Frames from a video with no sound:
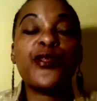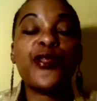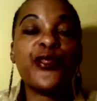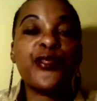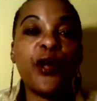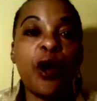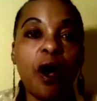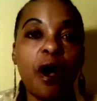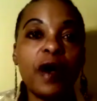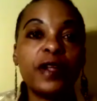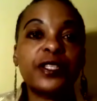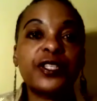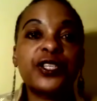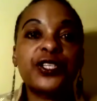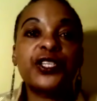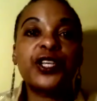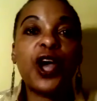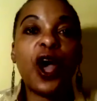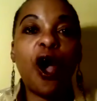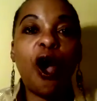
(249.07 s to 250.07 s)

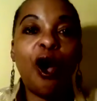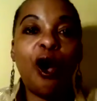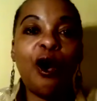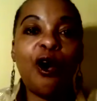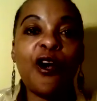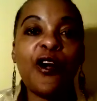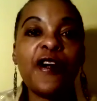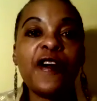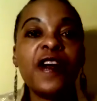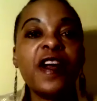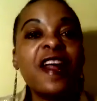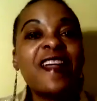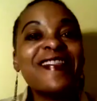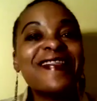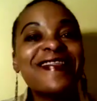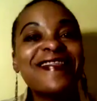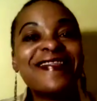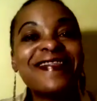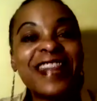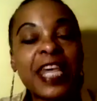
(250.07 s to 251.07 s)
Thoughts are
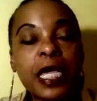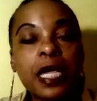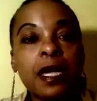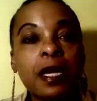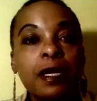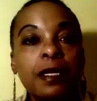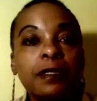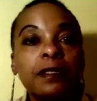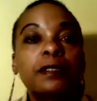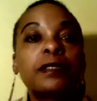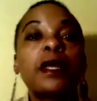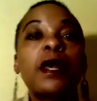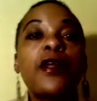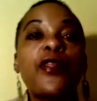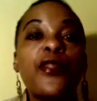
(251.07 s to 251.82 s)
things.